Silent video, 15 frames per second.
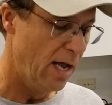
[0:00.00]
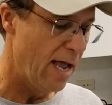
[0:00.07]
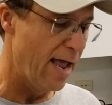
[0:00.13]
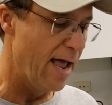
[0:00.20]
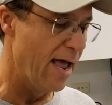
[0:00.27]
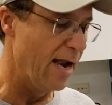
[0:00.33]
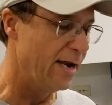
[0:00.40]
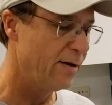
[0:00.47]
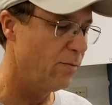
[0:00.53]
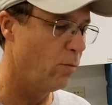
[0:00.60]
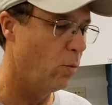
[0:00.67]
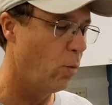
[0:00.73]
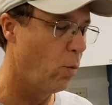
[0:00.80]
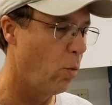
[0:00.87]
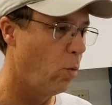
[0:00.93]
And
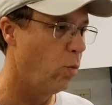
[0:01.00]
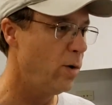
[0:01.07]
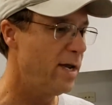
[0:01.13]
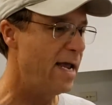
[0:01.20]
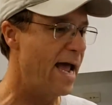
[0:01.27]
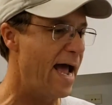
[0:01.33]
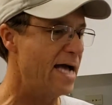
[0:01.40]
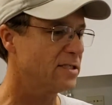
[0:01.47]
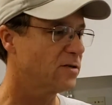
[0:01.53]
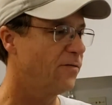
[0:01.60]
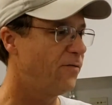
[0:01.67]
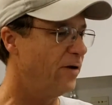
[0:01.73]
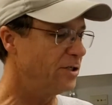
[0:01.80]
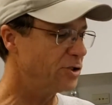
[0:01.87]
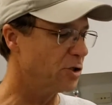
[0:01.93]
we ask
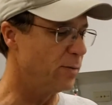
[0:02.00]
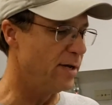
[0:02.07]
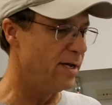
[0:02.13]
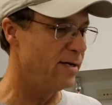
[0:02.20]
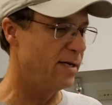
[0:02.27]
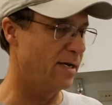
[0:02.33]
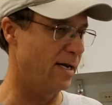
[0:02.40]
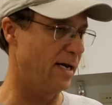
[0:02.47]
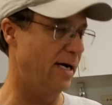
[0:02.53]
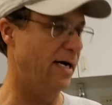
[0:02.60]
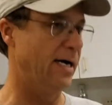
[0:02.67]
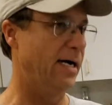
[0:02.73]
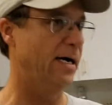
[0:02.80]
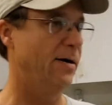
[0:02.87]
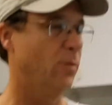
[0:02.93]
fishermen,
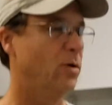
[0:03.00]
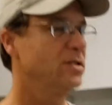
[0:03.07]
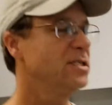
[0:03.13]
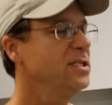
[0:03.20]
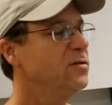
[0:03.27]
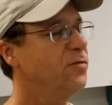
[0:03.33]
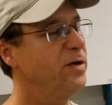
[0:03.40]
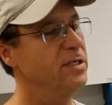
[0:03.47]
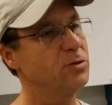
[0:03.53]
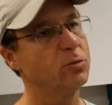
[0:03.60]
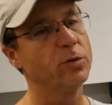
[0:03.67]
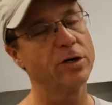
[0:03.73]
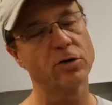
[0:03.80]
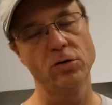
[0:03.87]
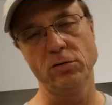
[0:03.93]
once these fish
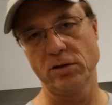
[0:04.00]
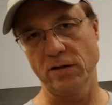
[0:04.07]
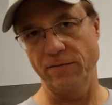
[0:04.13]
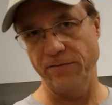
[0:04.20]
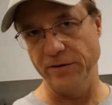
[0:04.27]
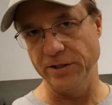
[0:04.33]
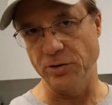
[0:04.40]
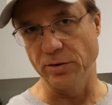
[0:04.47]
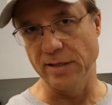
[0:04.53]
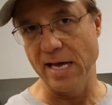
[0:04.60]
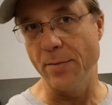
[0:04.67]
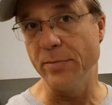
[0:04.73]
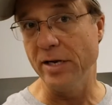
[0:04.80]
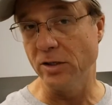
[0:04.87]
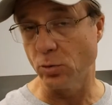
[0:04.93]
recruit to the fishery,
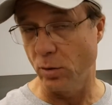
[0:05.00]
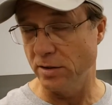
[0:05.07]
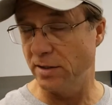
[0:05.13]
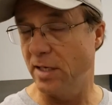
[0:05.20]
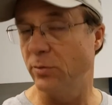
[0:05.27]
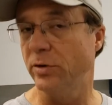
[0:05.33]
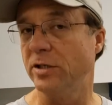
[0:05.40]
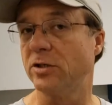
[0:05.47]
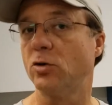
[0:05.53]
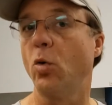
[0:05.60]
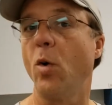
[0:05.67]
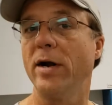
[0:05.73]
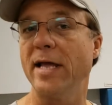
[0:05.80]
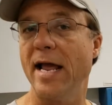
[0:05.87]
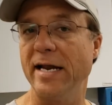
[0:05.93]
that means once they reach
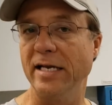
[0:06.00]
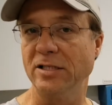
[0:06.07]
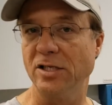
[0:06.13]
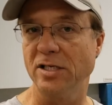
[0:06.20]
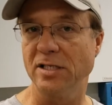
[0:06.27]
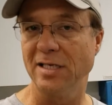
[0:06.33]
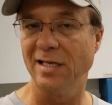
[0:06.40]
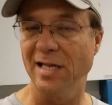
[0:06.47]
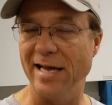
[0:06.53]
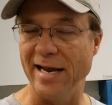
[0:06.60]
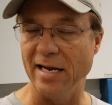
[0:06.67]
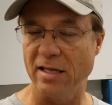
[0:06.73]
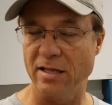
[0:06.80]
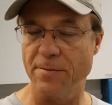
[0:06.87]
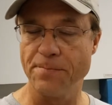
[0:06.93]
28 inches in
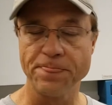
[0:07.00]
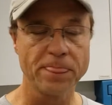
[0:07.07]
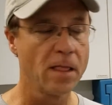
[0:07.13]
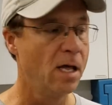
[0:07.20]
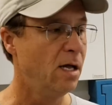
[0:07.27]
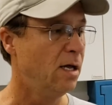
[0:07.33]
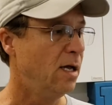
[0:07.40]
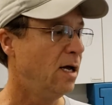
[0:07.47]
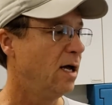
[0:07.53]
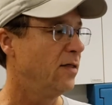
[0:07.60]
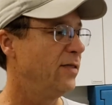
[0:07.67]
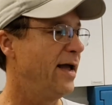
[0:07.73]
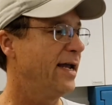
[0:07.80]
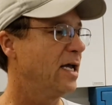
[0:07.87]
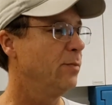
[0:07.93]
length,
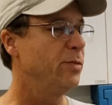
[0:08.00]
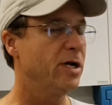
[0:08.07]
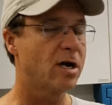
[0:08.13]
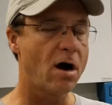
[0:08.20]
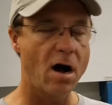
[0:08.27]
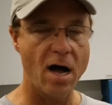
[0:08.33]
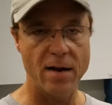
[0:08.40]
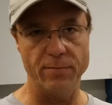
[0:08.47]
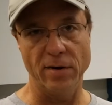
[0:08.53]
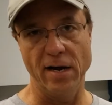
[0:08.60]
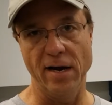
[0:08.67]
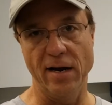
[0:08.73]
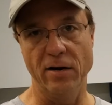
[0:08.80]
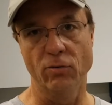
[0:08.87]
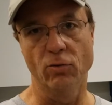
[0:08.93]
they can be caught
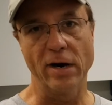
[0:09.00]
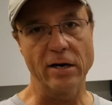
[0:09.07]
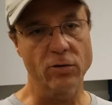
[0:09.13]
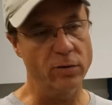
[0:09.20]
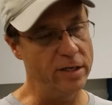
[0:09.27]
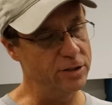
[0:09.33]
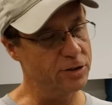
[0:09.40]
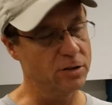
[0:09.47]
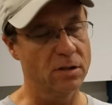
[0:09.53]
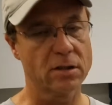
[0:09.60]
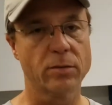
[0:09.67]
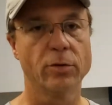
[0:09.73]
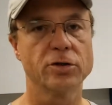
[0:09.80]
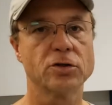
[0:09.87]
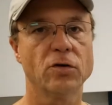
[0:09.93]
by recreational and
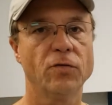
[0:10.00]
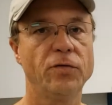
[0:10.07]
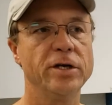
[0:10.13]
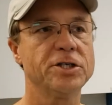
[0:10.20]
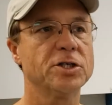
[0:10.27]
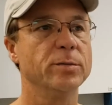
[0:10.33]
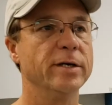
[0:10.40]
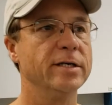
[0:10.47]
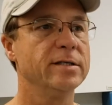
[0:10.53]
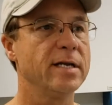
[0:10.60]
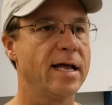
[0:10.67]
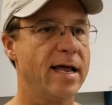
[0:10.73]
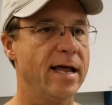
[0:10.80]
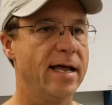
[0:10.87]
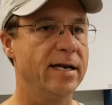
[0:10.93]
commercial fishermen
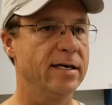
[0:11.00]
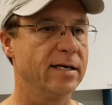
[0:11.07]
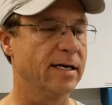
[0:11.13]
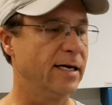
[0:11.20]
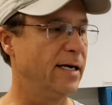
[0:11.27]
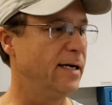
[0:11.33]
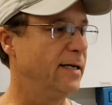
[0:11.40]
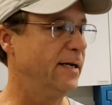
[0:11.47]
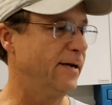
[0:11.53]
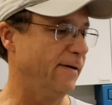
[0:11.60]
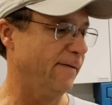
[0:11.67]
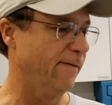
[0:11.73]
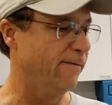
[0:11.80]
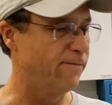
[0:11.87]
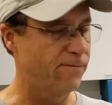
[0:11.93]
and
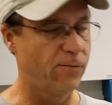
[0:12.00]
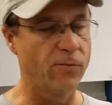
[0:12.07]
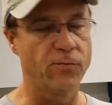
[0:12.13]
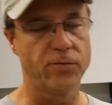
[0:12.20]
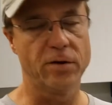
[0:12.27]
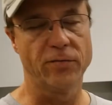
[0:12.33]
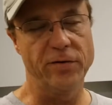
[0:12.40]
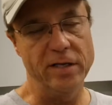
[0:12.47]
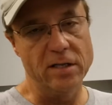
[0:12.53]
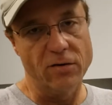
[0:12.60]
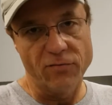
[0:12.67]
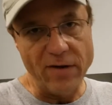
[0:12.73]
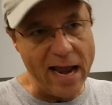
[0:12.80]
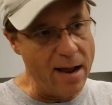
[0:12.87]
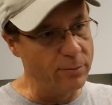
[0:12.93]
to feed their
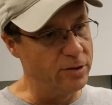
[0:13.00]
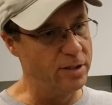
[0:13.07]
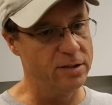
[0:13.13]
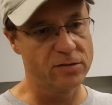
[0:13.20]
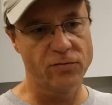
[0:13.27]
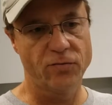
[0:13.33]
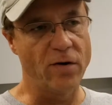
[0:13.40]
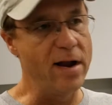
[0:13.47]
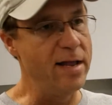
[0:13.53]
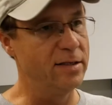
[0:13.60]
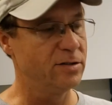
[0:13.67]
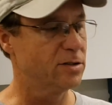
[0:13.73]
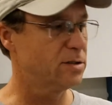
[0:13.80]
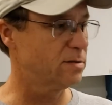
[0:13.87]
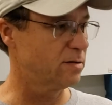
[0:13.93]
families,
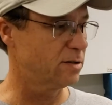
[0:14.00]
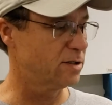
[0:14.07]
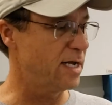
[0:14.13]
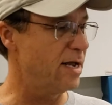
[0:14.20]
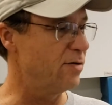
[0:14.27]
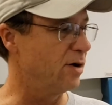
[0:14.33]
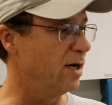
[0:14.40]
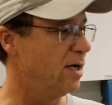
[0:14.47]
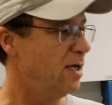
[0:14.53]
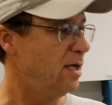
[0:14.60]
friends, etc.